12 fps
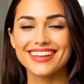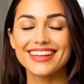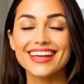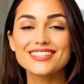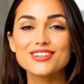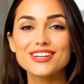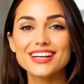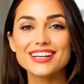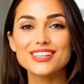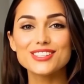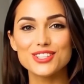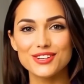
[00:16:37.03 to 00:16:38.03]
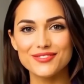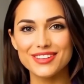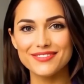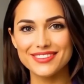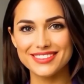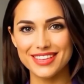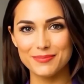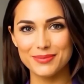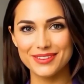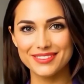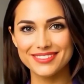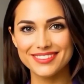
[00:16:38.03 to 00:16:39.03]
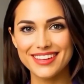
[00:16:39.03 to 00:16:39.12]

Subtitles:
Let's look at a conservative example.